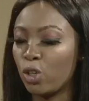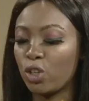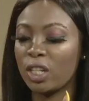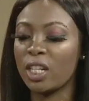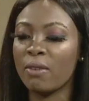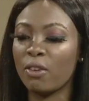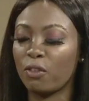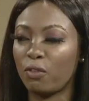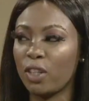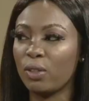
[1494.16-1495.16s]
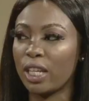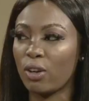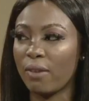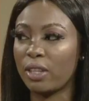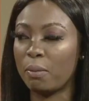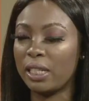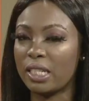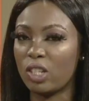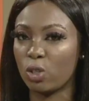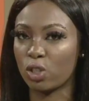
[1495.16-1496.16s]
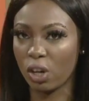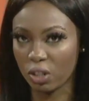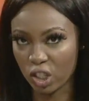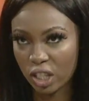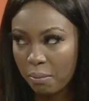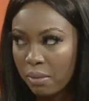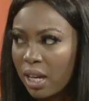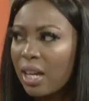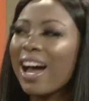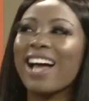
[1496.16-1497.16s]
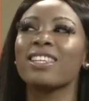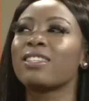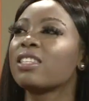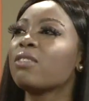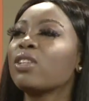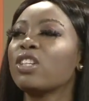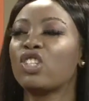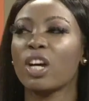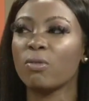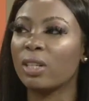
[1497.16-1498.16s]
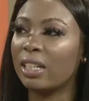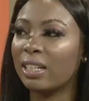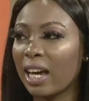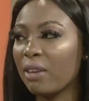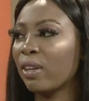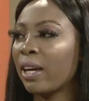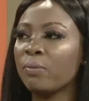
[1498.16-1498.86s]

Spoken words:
you should never feel that you have the ability to touch them. And this is even in general in life.